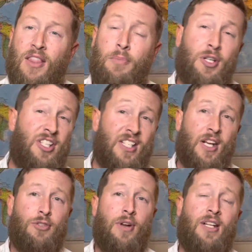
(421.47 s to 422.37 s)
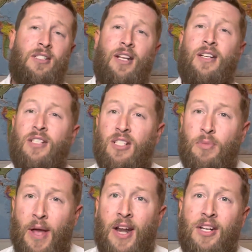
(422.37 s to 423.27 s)
the book just got translated to
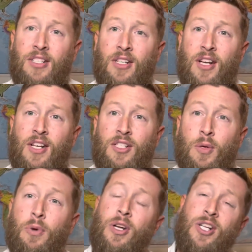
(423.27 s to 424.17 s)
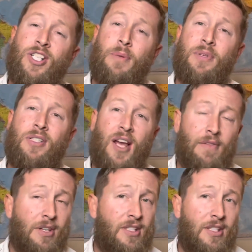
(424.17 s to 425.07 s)
Spanish, so we're going to ship it to
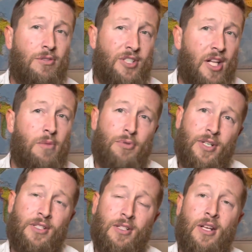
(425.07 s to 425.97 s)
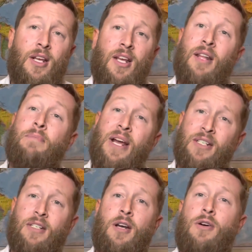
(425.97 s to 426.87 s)
every single jail and prison in
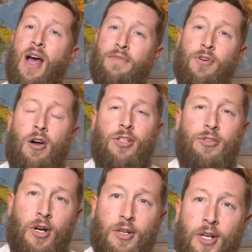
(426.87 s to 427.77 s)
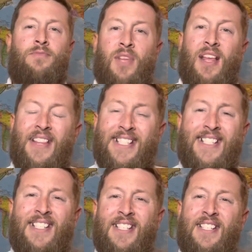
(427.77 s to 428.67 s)
Mexico after Australia. This
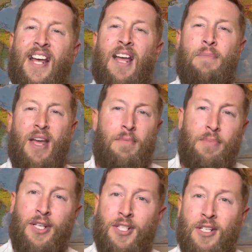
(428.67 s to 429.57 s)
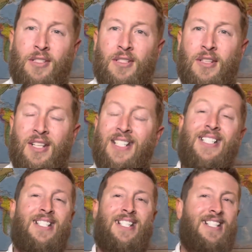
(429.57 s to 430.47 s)
is the same ambition. This
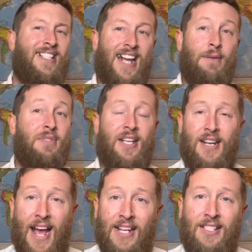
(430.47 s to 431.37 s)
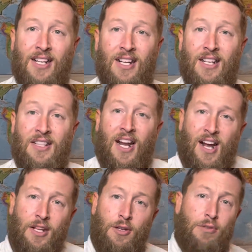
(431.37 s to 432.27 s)
is the same tenacity that
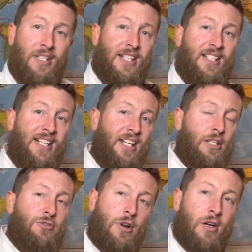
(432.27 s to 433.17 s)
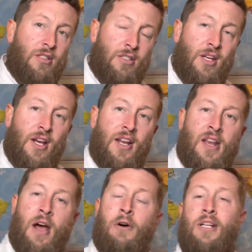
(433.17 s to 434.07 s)
I used in seeking drugs.
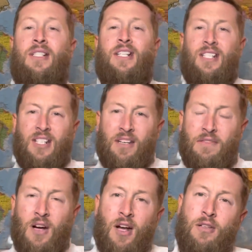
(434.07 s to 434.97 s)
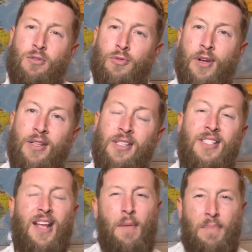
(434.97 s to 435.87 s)
Now I seek to give God glory, to
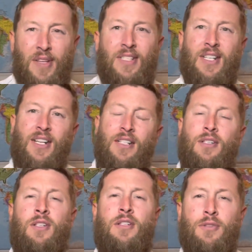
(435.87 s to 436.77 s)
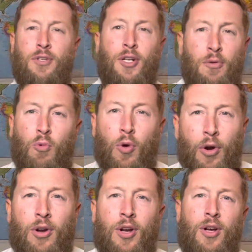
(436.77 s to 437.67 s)
stay busy and to do good
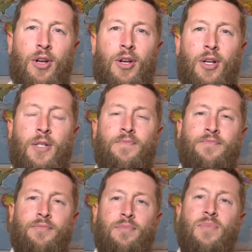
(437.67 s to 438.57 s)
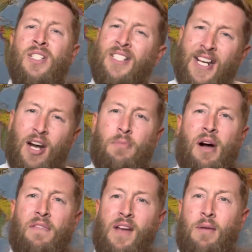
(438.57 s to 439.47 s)
work, to help
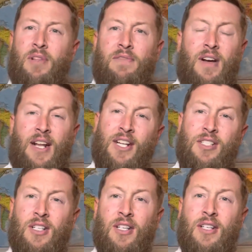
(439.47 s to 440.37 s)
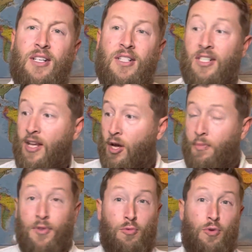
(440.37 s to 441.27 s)
my family financially, to
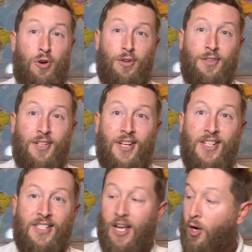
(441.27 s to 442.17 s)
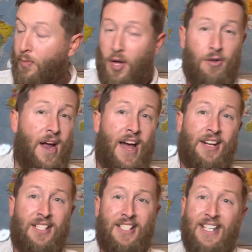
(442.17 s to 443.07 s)
help the world, to help other
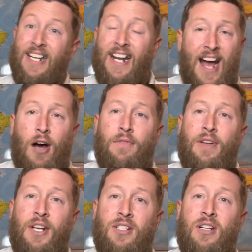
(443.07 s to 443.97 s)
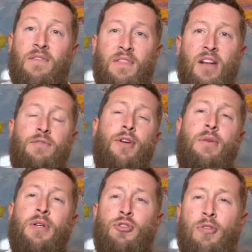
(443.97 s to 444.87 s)
addicts get out of addiction and find
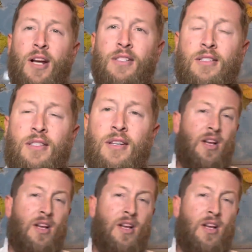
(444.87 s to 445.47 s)
freedom in Christ.